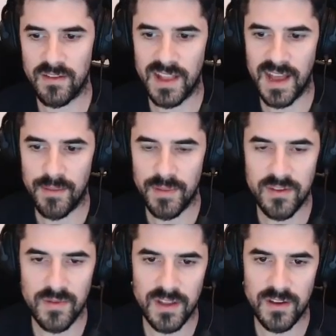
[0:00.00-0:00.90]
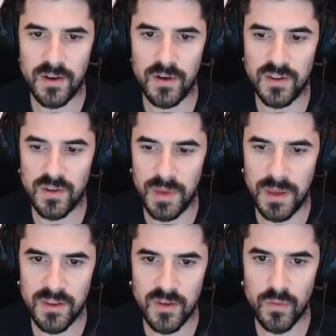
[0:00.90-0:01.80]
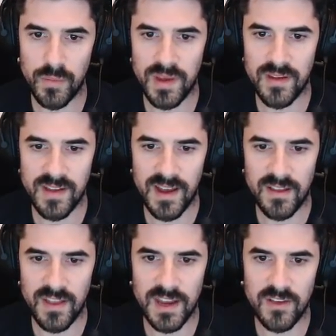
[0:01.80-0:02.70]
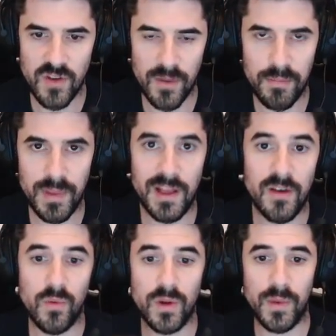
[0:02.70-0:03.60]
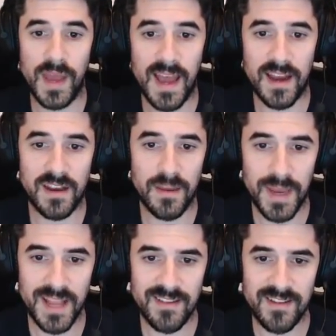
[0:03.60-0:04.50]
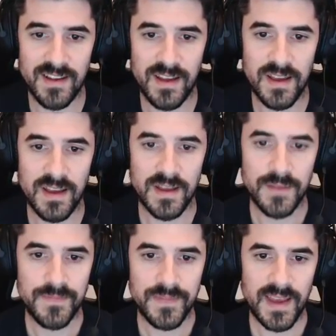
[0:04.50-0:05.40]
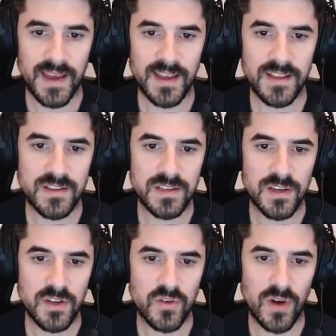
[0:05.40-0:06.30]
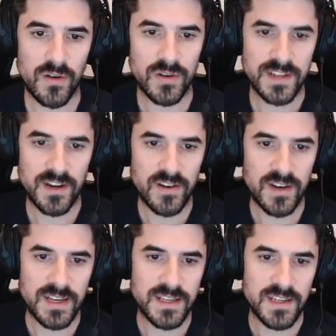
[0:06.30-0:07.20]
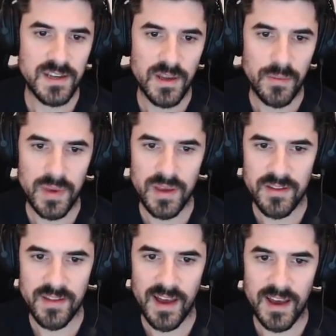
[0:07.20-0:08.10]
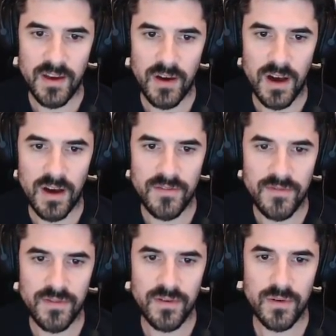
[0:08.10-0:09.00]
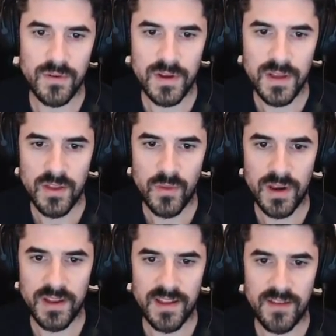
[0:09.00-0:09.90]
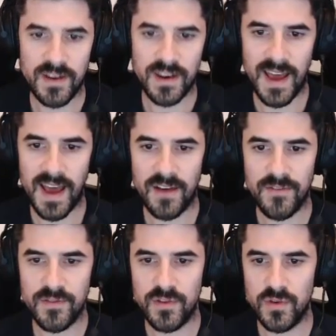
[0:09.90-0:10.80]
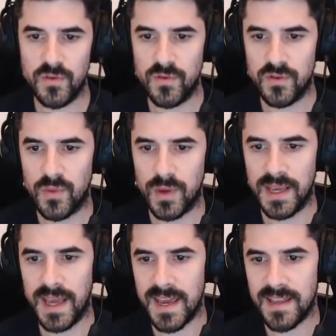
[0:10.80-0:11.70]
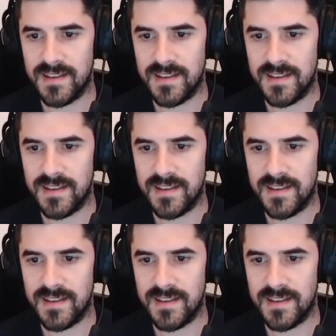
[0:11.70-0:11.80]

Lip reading: lap it's rather going to be 2 psi that it dropped below what we had in the pits. And to our target psi of 27.5 to 28,